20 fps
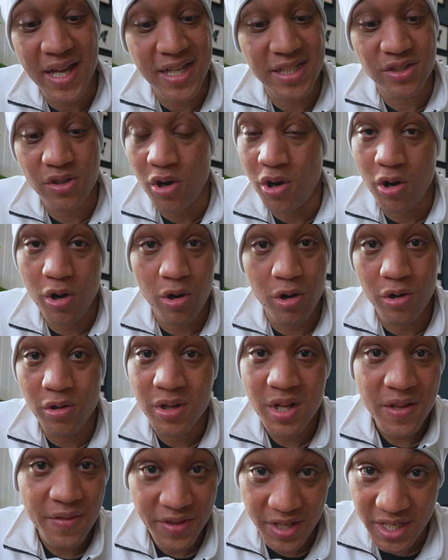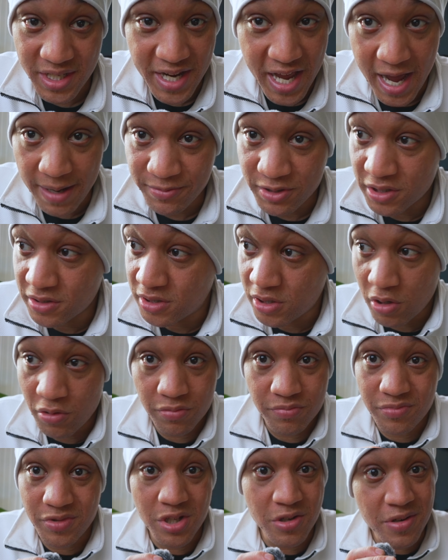as all the adapters.
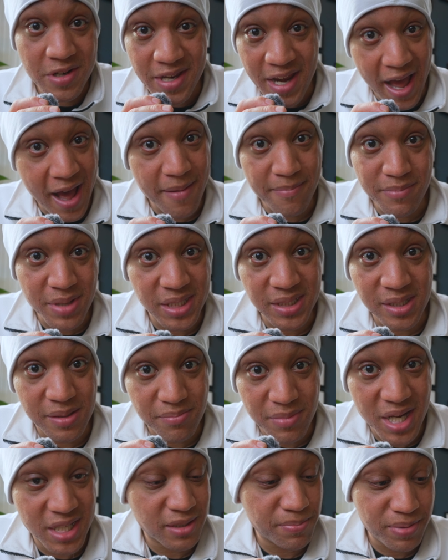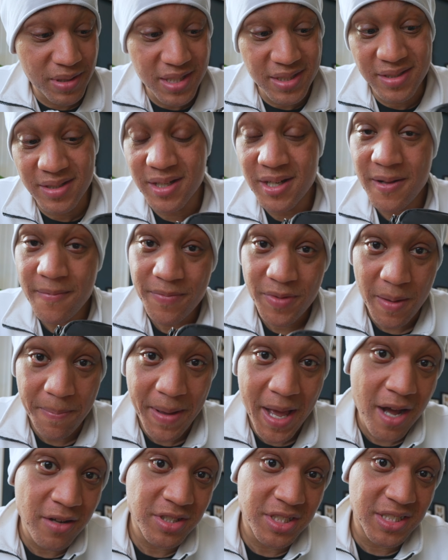So you're not missing much. Plus, the
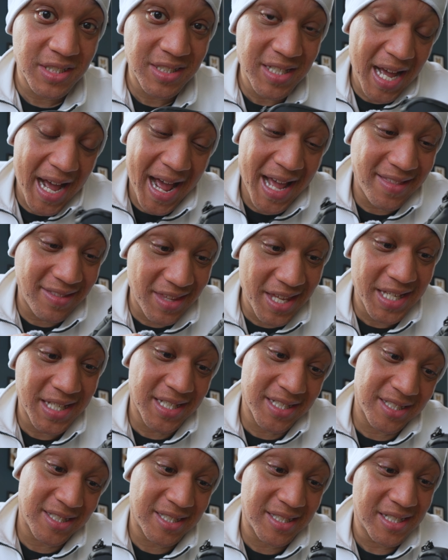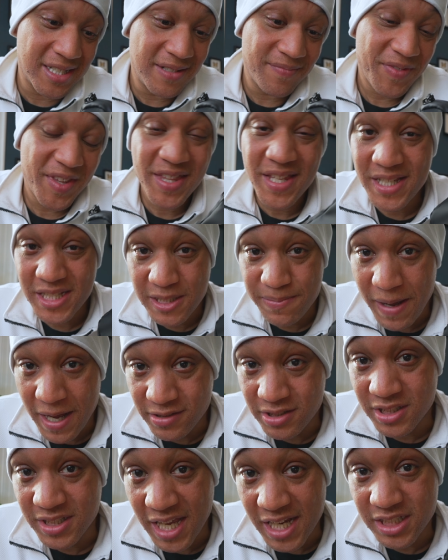pouches I think is I think this
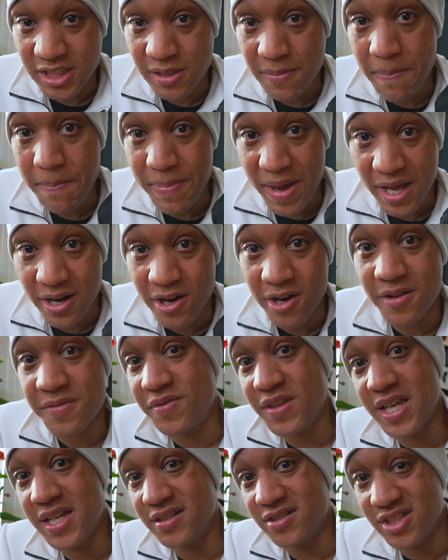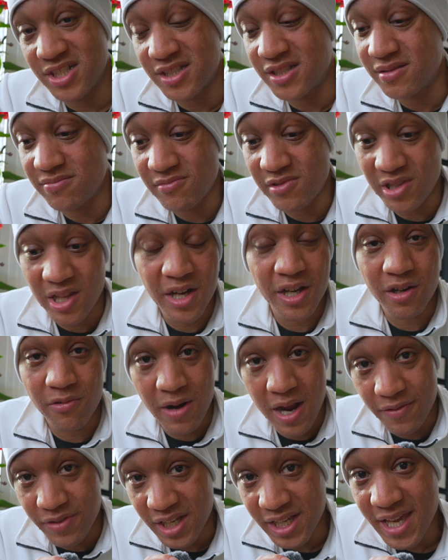pouch is actually better than just lugging
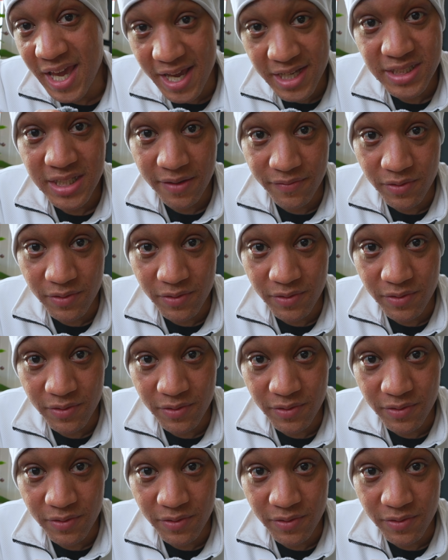around the case